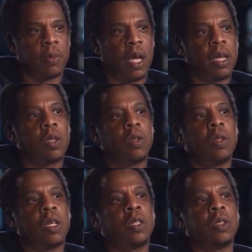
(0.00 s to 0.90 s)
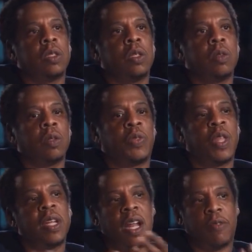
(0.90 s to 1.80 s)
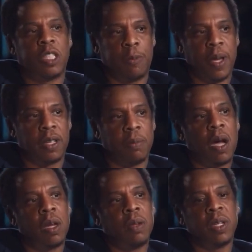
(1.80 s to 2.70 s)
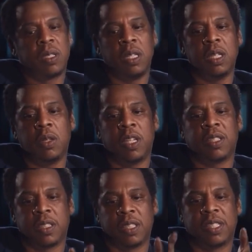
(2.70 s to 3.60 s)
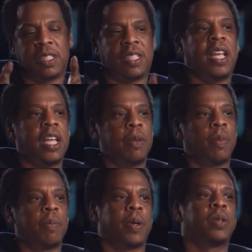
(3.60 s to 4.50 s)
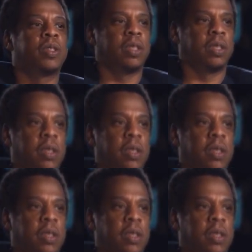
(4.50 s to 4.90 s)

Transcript: Like his the thing that I respect about him is he is the same person.